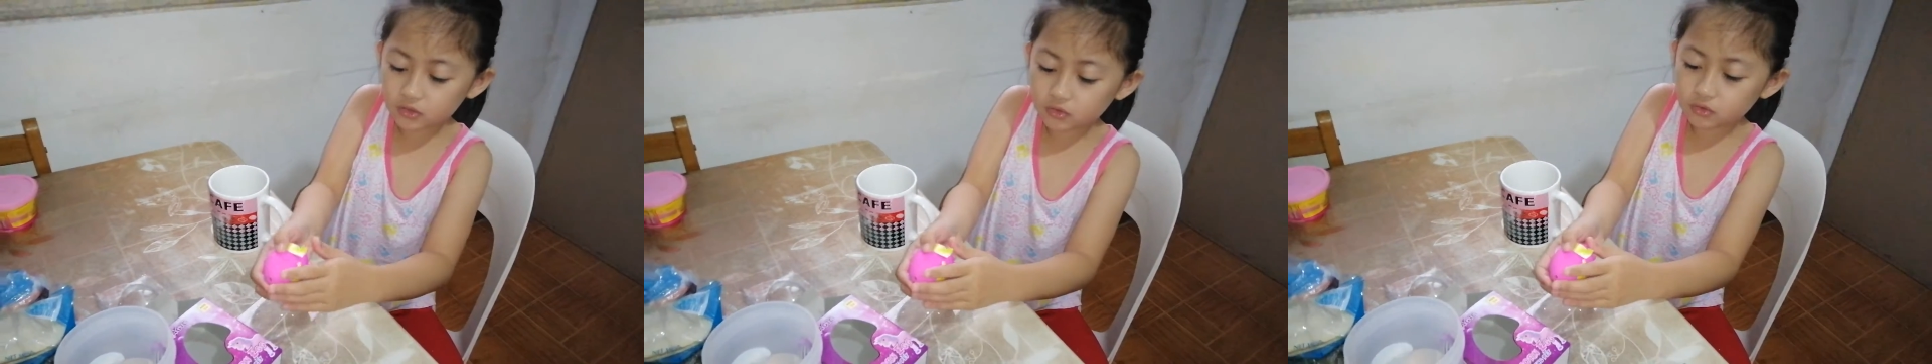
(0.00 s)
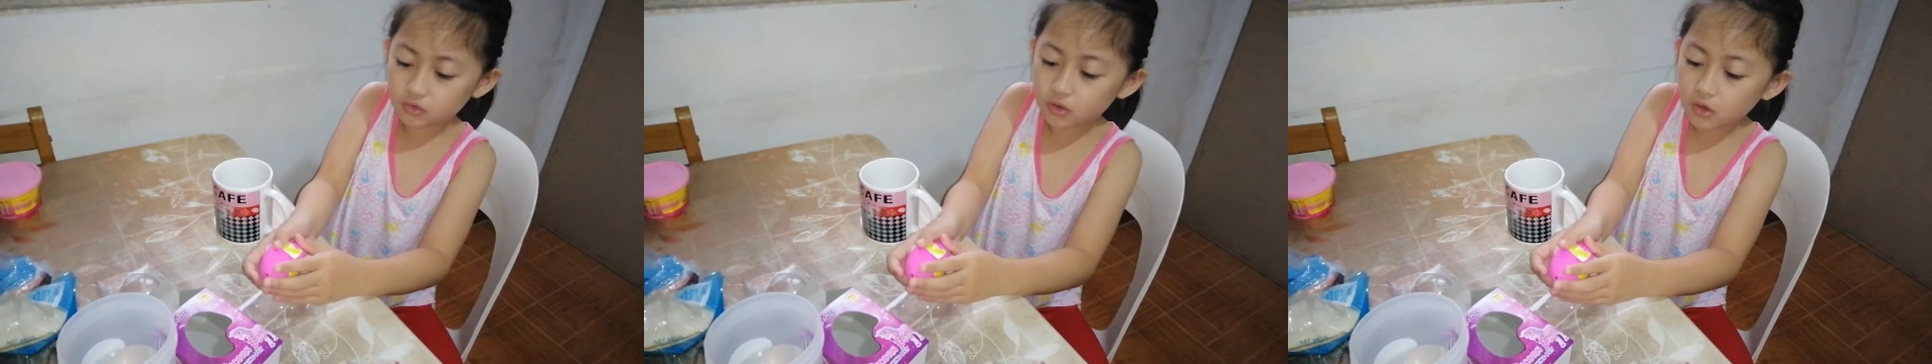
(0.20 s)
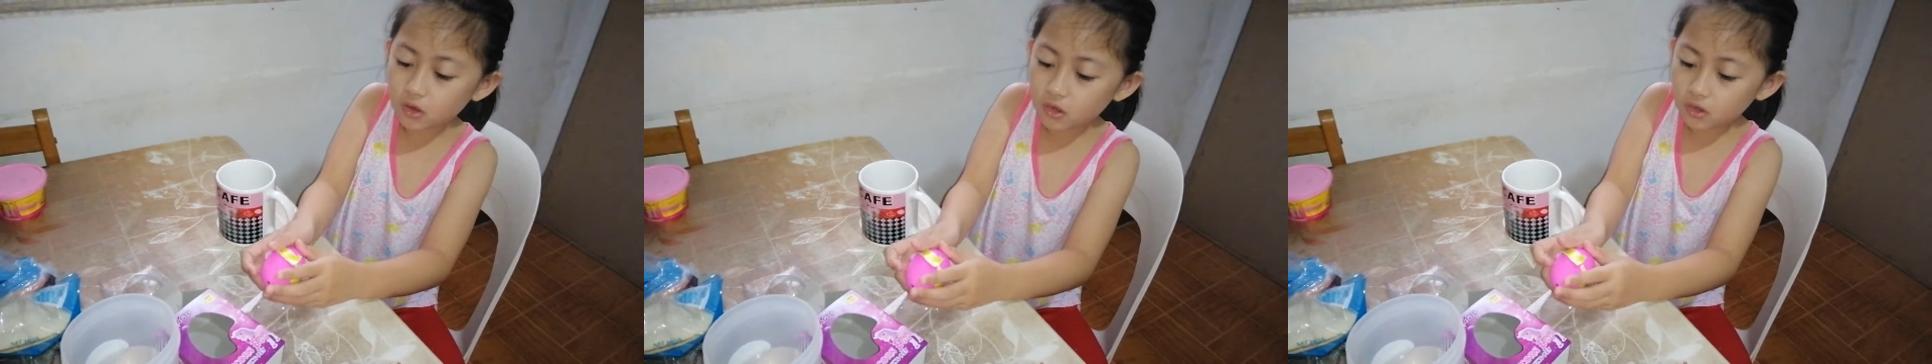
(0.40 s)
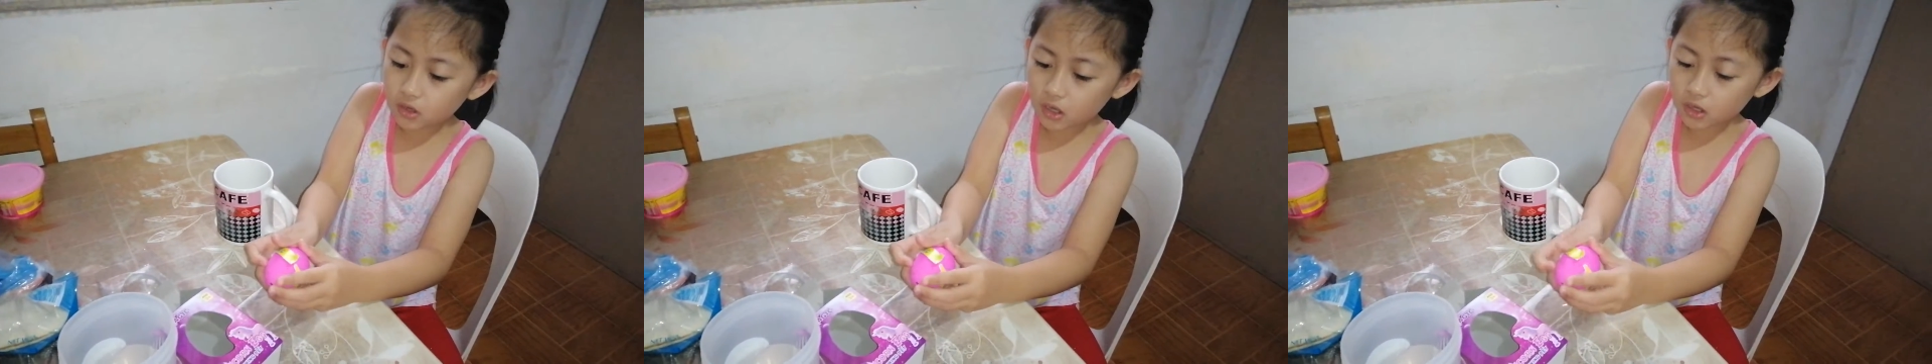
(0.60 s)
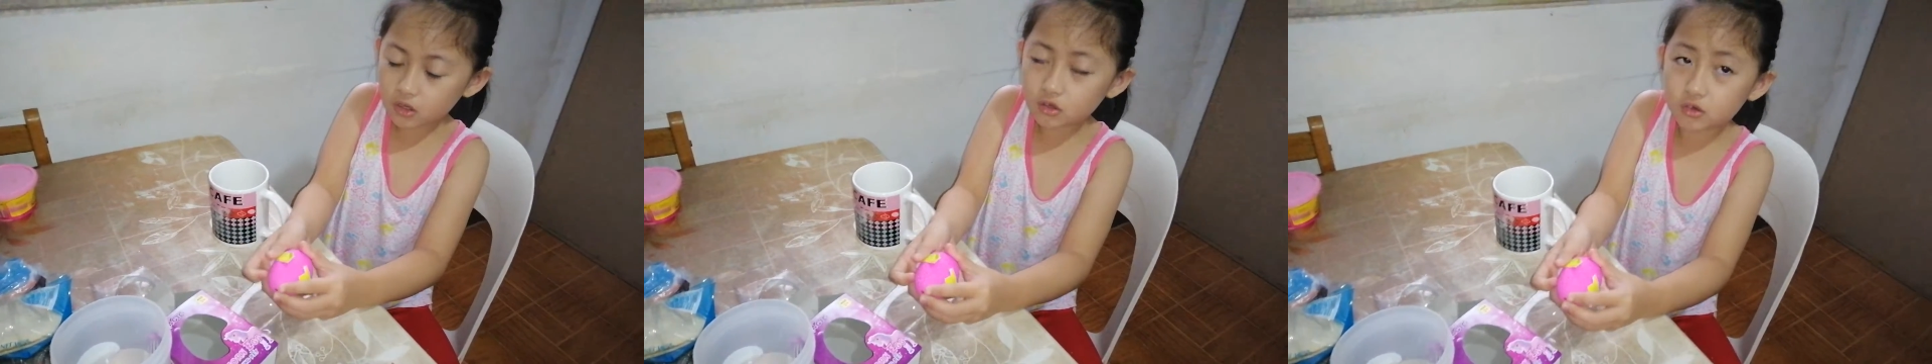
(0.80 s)
to
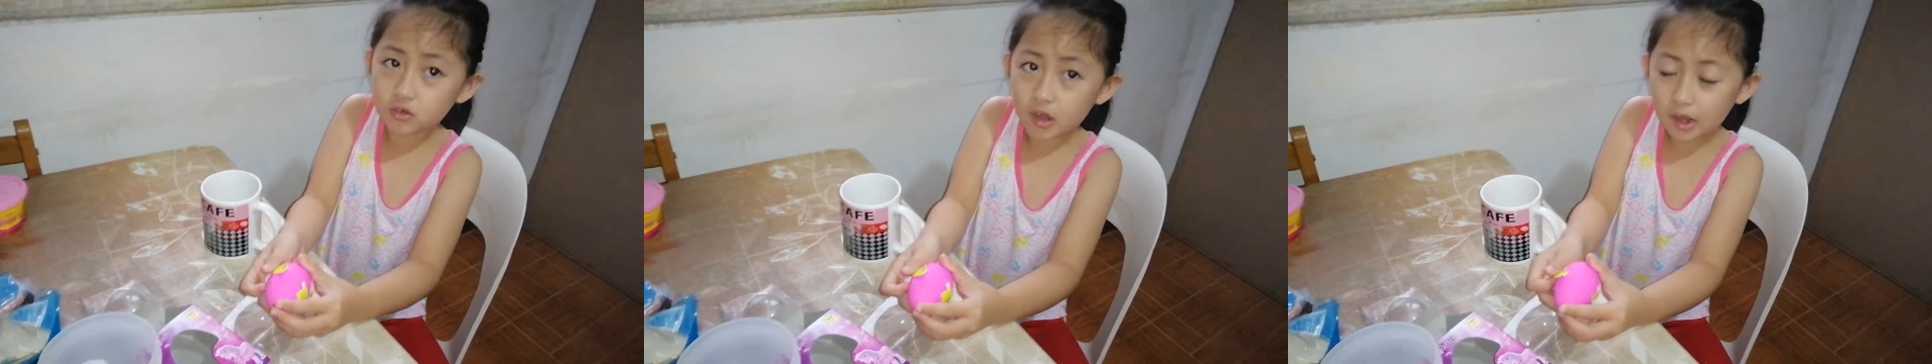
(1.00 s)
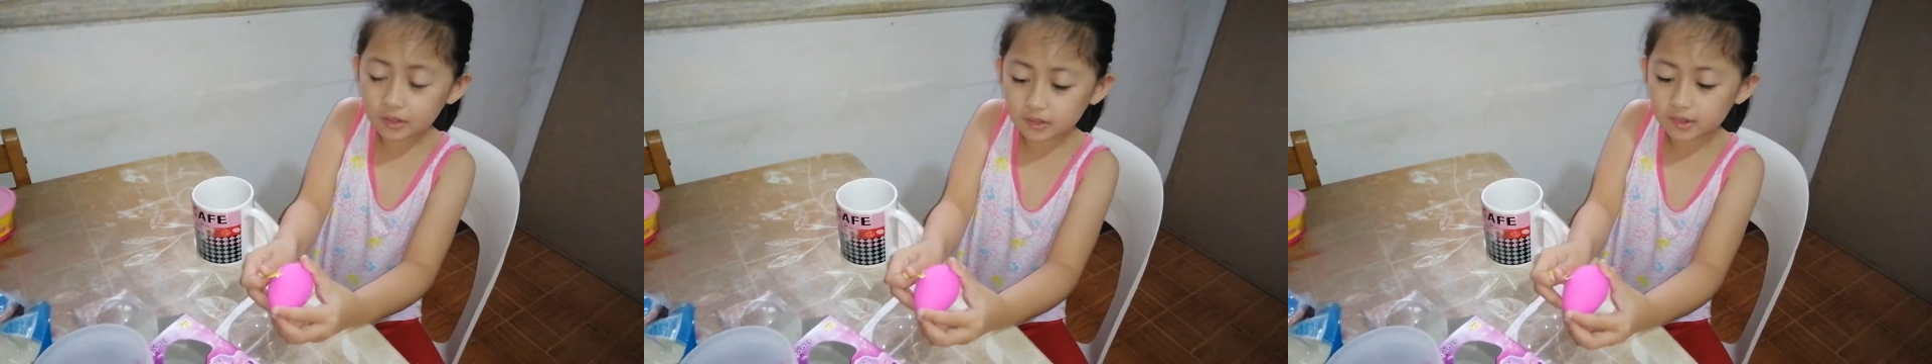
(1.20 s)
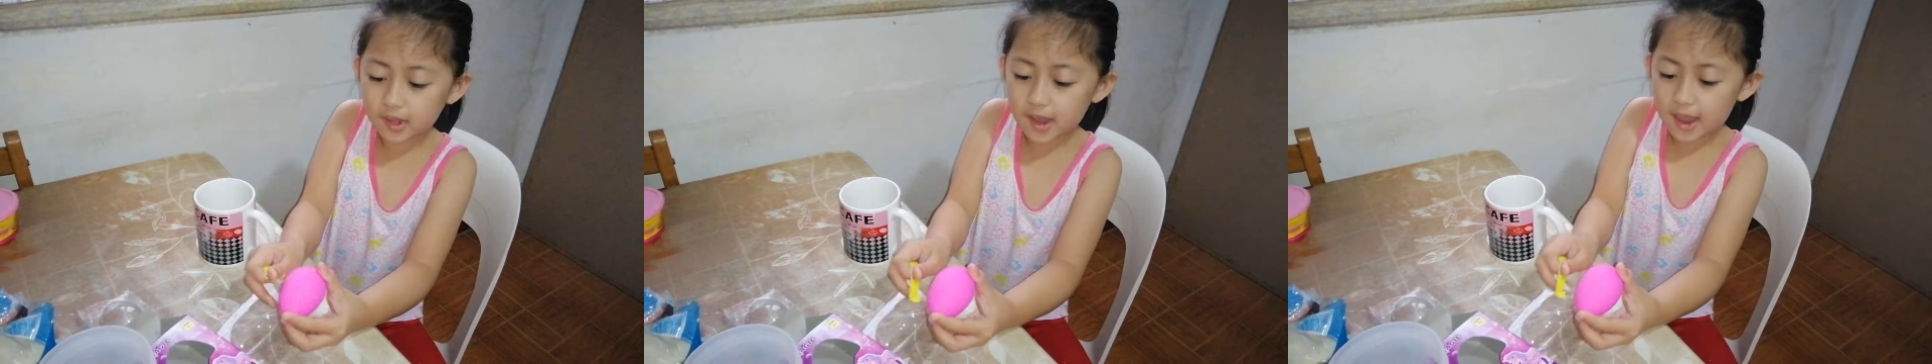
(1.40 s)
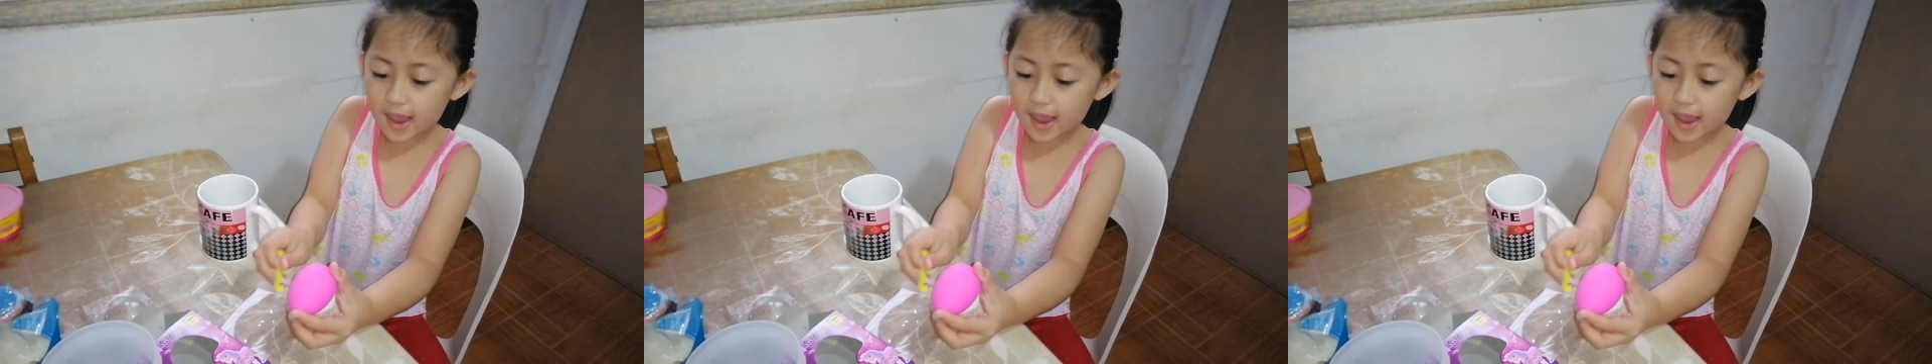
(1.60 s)
not crack the